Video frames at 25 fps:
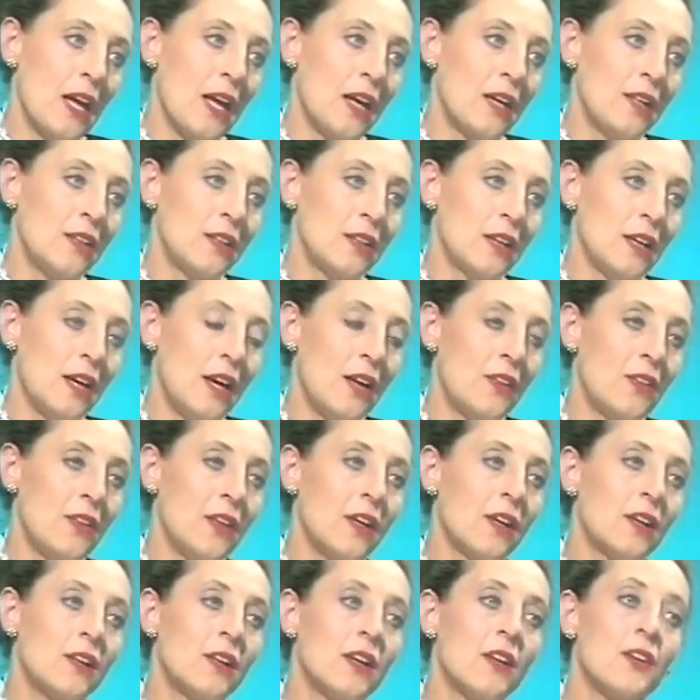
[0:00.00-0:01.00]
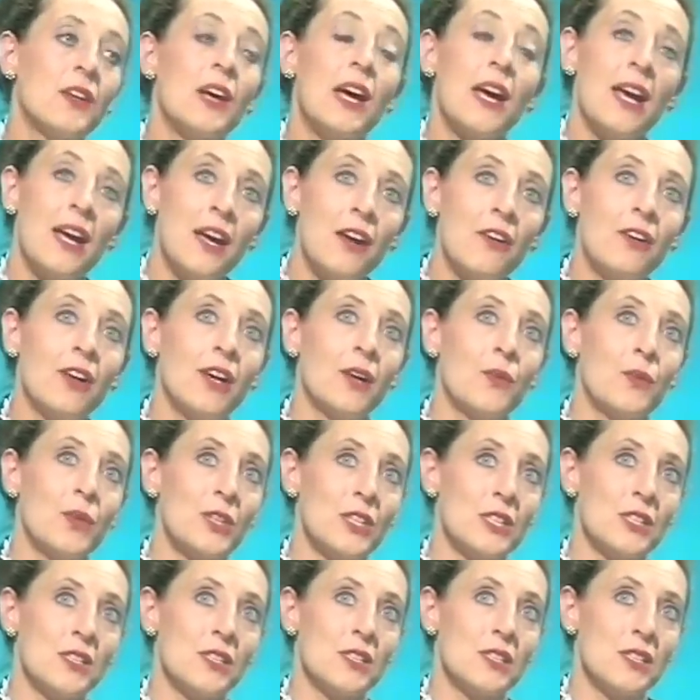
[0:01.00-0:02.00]
And I think another area
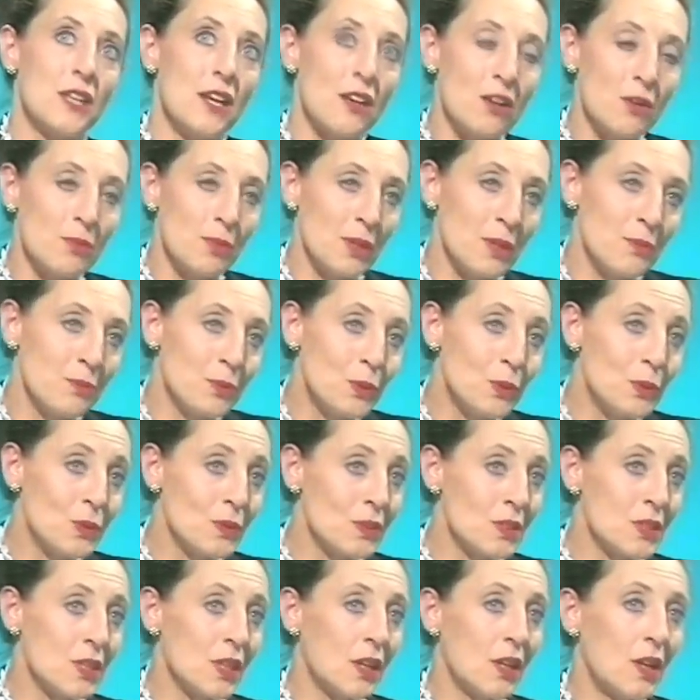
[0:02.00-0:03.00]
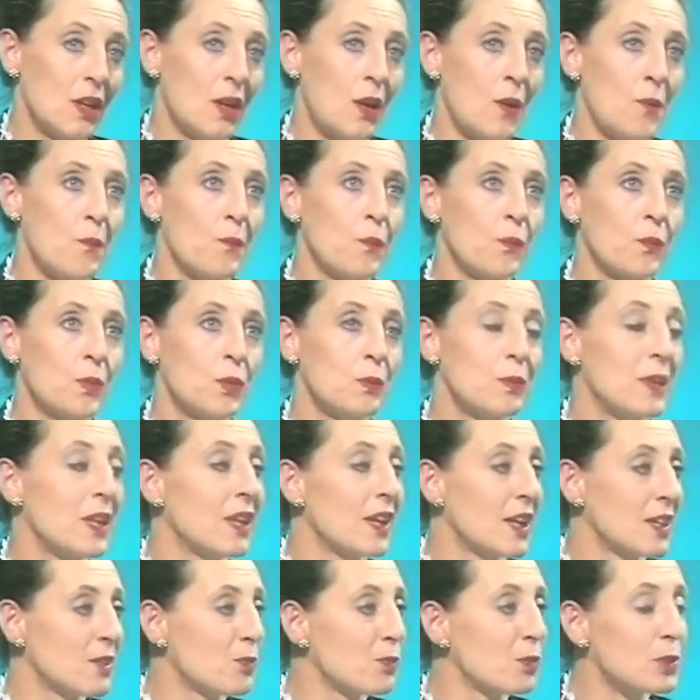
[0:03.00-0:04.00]
which is terribly important um, would
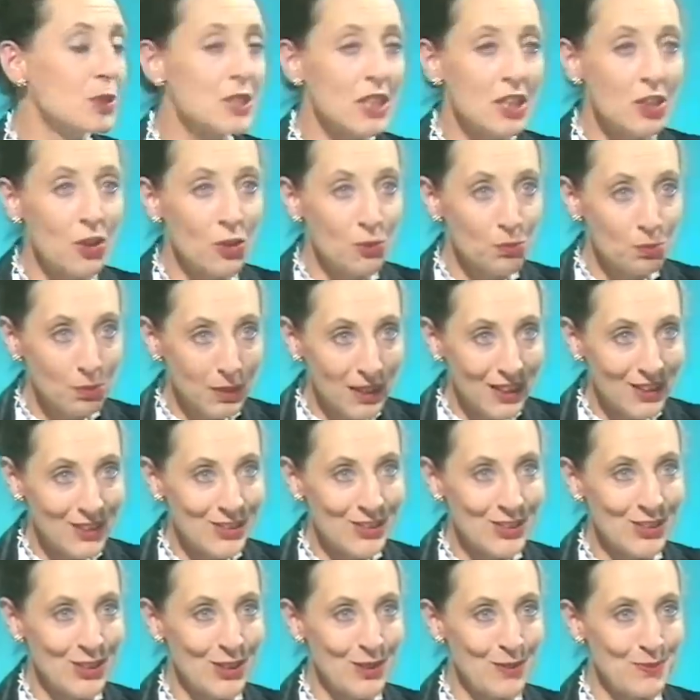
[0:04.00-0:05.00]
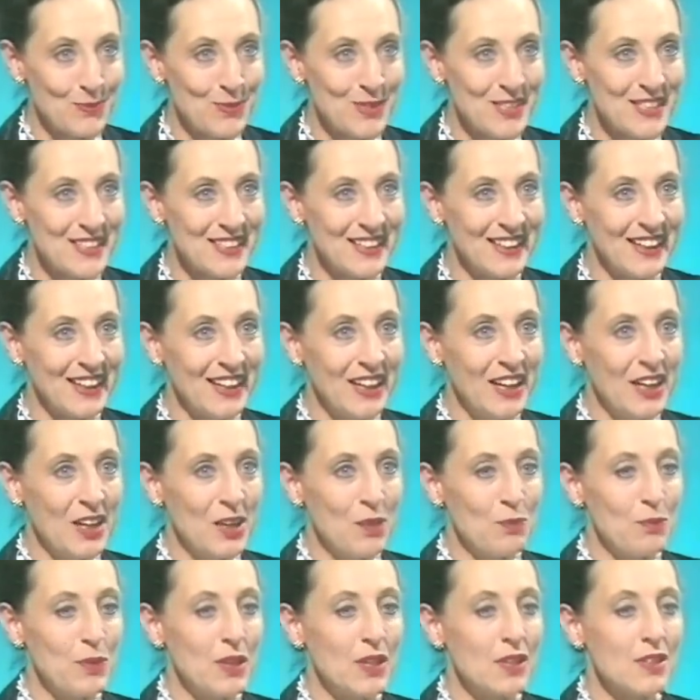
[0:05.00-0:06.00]
be that of putting on plug tops,
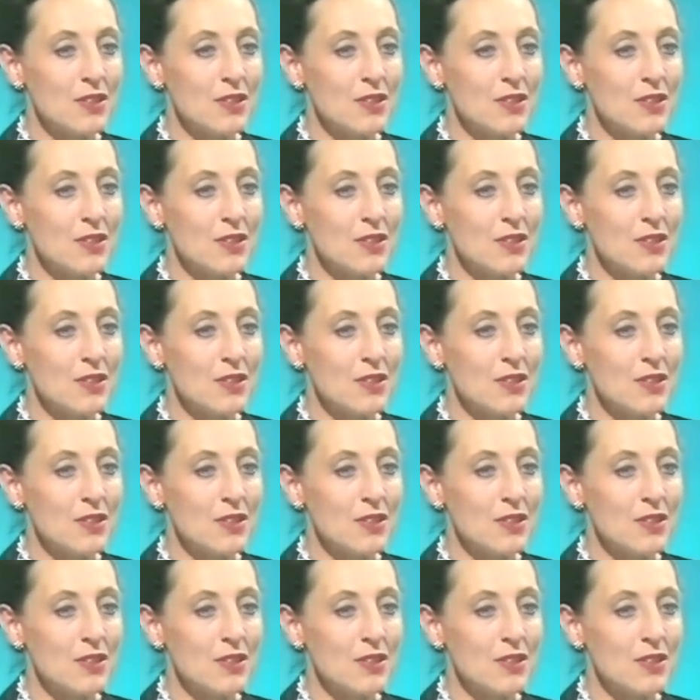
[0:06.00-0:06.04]
mm -hmm.